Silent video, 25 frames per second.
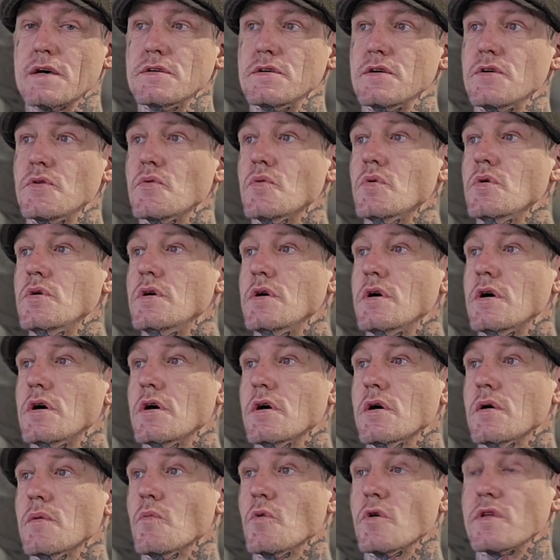you,
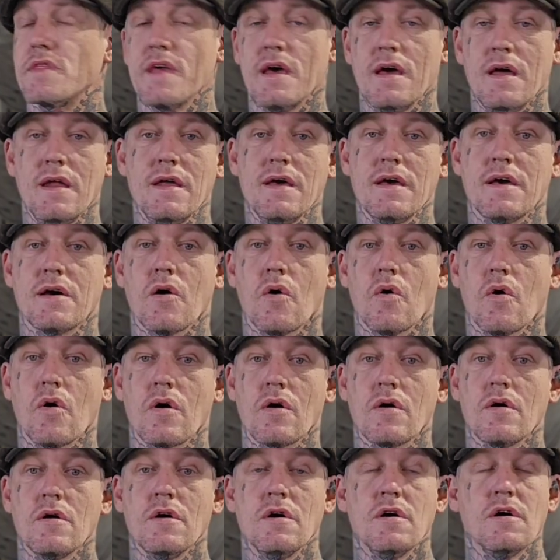with any
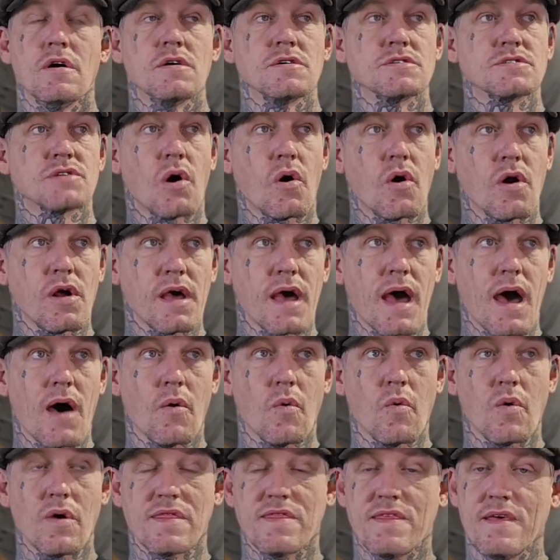car, starting
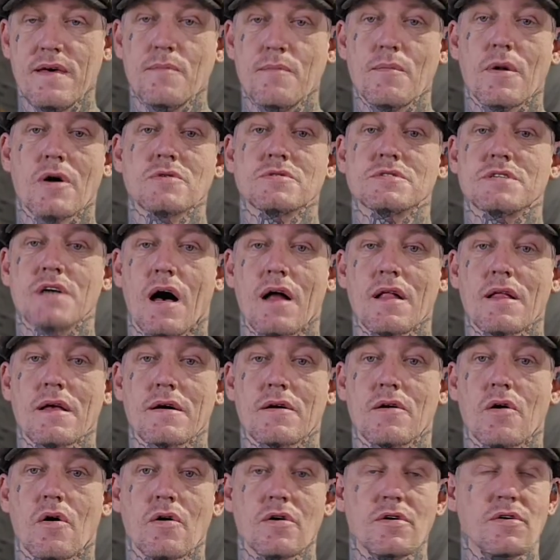out with the most solid
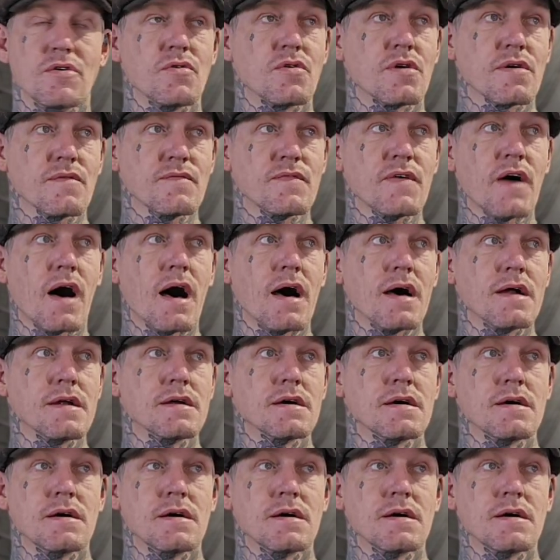car you can find